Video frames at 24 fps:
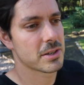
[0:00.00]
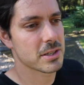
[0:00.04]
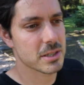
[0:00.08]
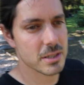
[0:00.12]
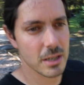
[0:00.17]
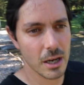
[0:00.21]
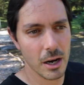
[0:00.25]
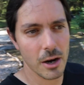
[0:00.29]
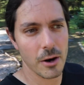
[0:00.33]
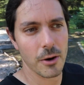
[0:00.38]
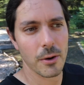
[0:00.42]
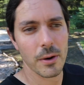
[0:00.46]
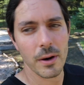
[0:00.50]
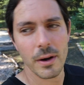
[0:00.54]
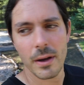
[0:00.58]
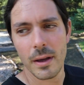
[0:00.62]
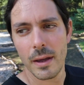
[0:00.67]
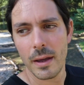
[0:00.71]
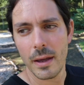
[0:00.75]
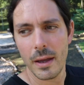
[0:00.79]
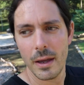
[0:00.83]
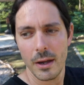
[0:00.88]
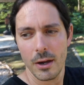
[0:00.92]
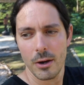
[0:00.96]
So
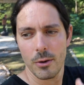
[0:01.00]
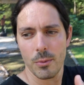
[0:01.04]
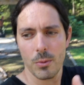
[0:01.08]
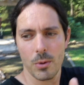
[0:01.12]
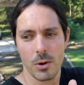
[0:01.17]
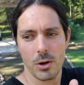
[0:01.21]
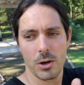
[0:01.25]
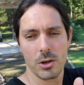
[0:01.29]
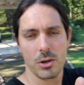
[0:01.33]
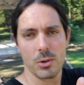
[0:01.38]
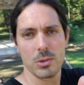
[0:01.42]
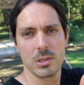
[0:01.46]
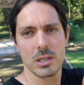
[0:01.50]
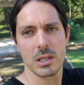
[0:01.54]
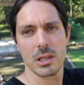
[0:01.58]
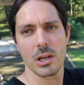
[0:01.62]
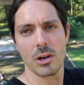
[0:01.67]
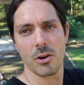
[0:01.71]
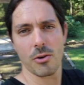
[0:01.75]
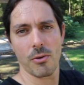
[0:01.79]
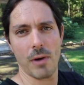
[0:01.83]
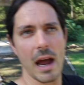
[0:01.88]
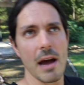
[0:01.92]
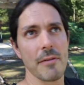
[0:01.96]
we're using the
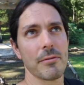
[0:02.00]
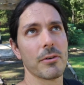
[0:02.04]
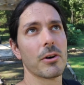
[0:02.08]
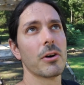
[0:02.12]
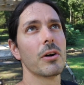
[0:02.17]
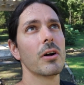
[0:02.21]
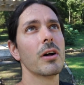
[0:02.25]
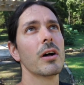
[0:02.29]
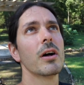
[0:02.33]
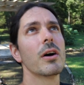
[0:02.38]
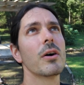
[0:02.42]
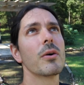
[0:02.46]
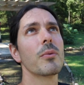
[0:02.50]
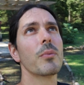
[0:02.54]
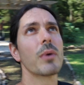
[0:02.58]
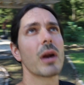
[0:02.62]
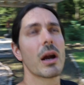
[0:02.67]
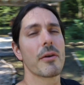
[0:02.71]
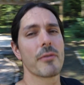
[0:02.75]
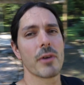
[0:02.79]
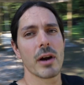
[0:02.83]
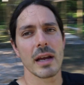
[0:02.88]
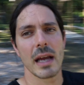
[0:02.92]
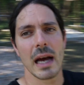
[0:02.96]
gravel,
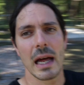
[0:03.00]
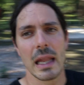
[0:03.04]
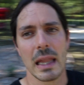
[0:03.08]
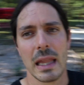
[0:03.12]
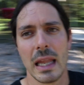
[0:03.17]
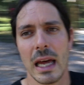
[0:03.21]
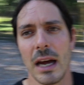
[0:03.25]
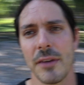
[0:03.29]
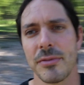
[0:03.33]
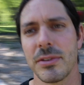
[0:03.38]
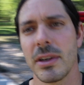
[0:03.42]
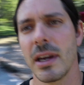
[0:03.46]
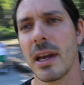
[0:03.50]
whatever I got left.